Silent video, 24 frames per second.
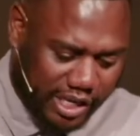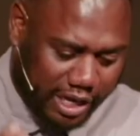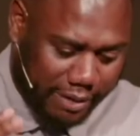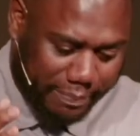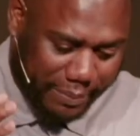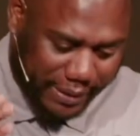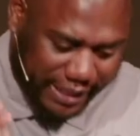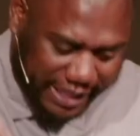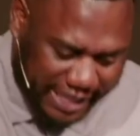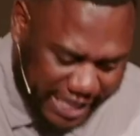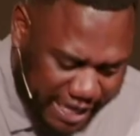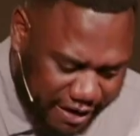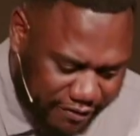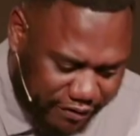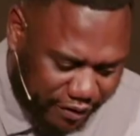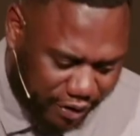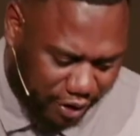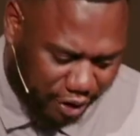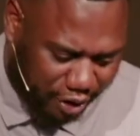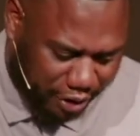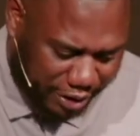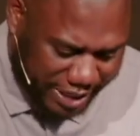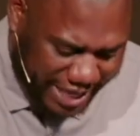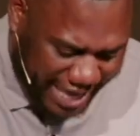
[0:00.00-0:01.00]
a believer
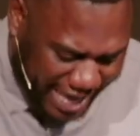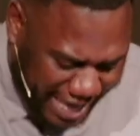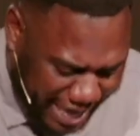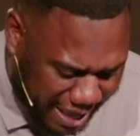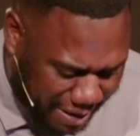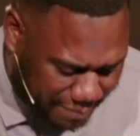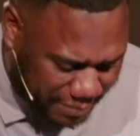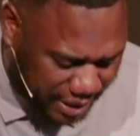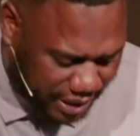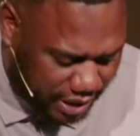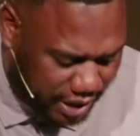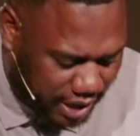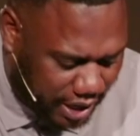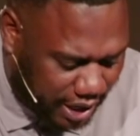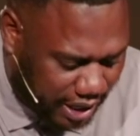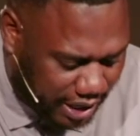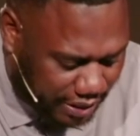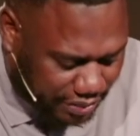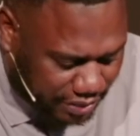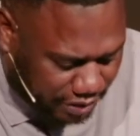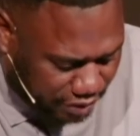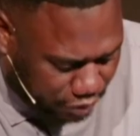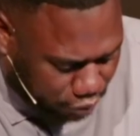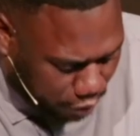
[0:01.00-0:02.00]
on Him.
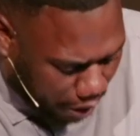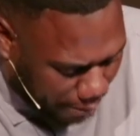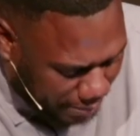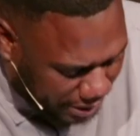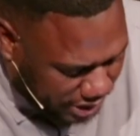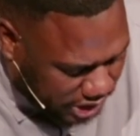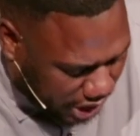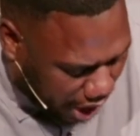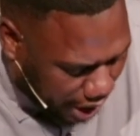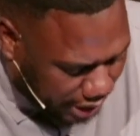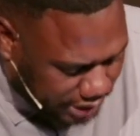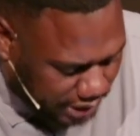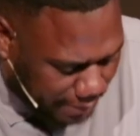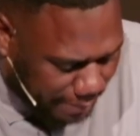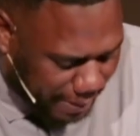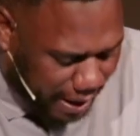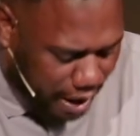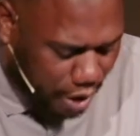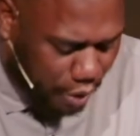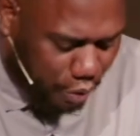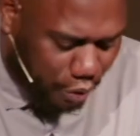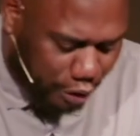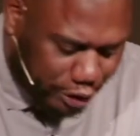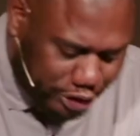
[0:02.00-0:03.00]
And this woman talked
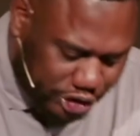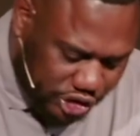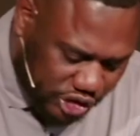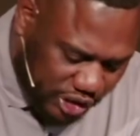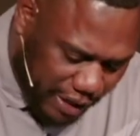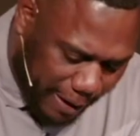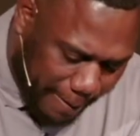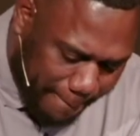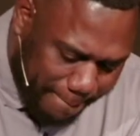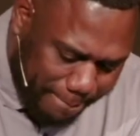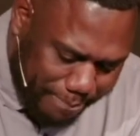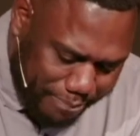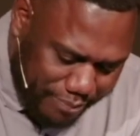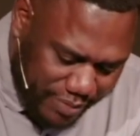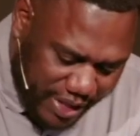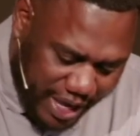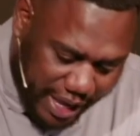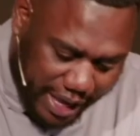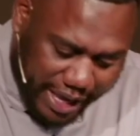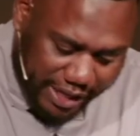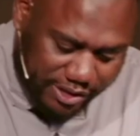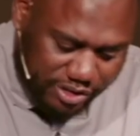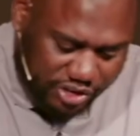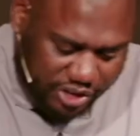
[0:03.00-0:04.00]
about worship,
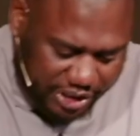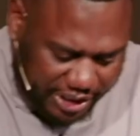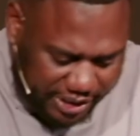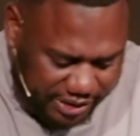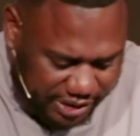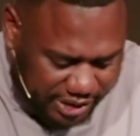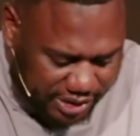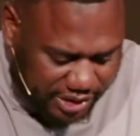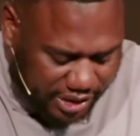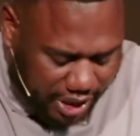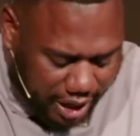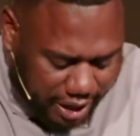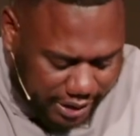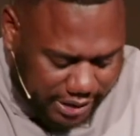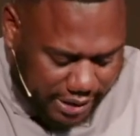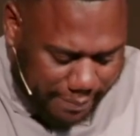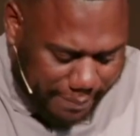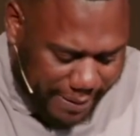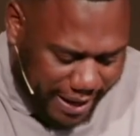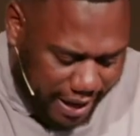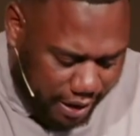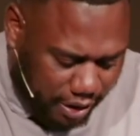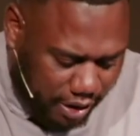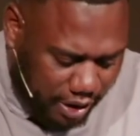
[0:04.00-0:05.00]
and Jesus talked
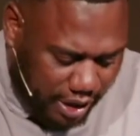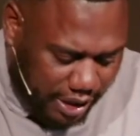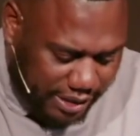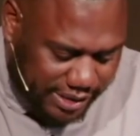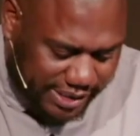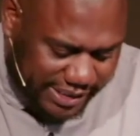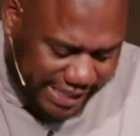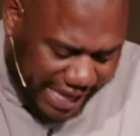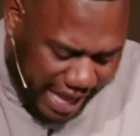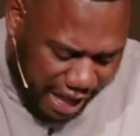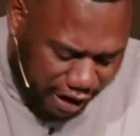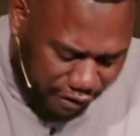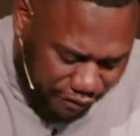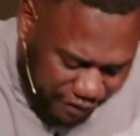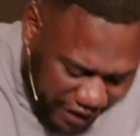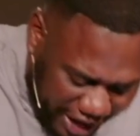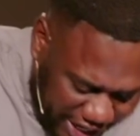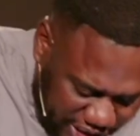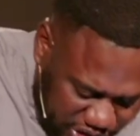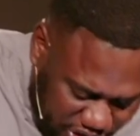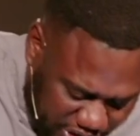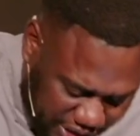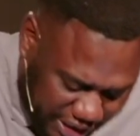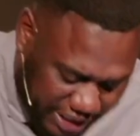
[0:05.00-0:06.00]
about
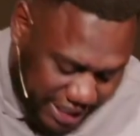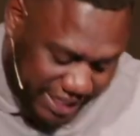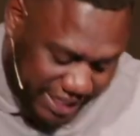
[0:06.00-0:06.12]
salvation,